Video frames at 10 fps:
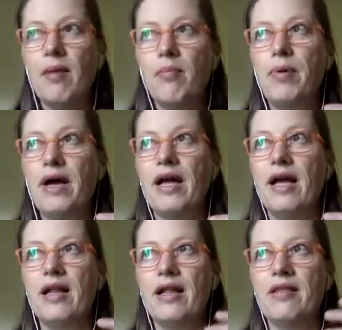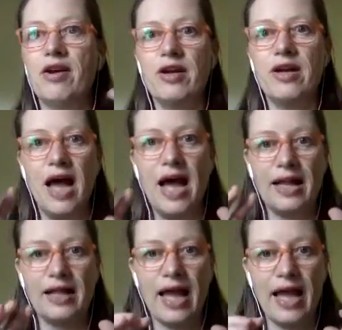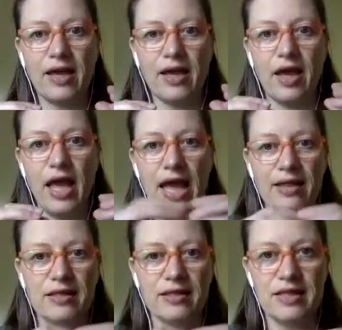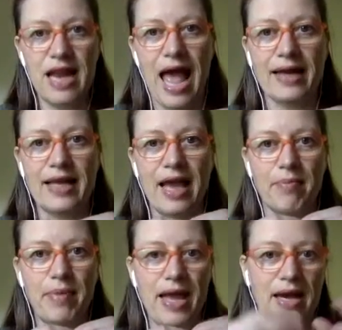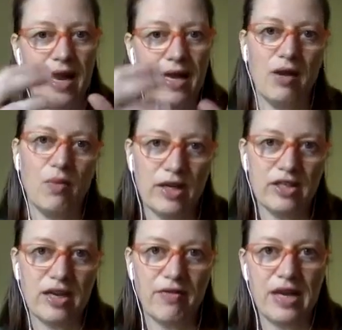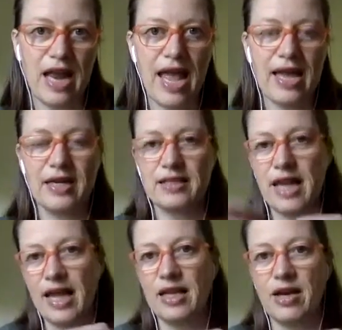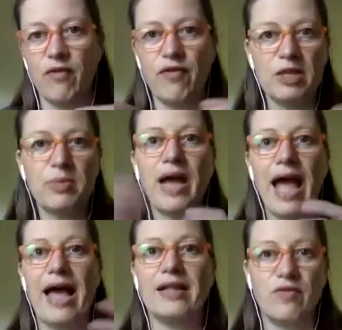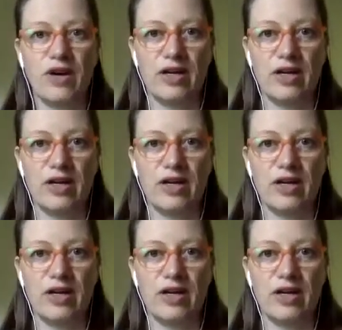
but they're not like, hey, this is an ad campaign and I need to watch it every day. And Facebook ads very